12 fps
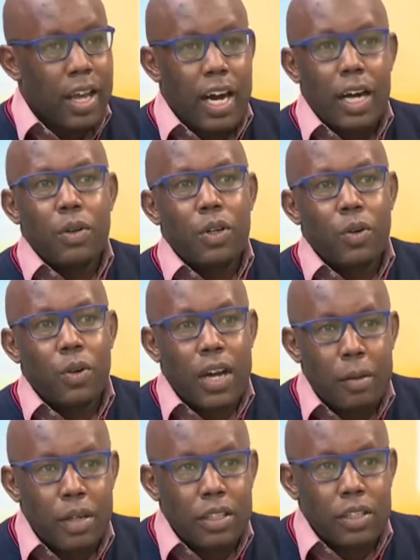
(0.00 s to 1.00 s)
And you know what
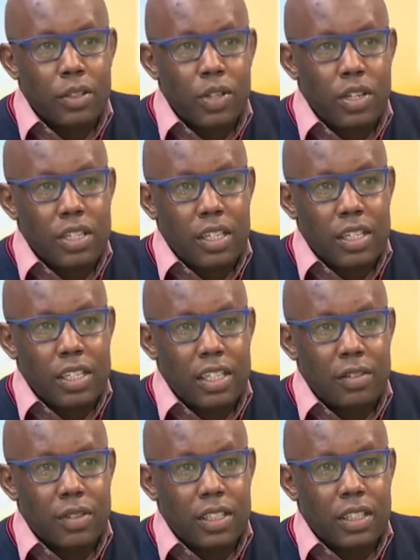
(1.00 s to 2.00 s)
happened in
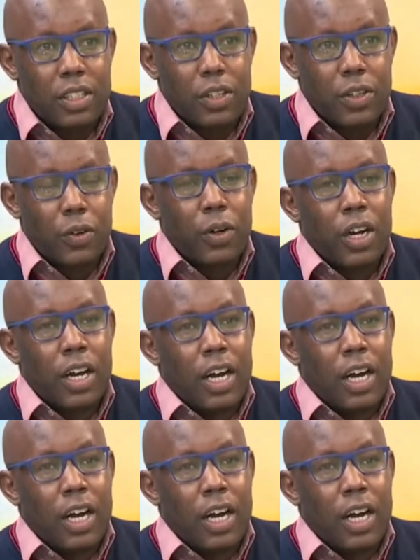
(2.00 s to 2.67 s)
2007? You know,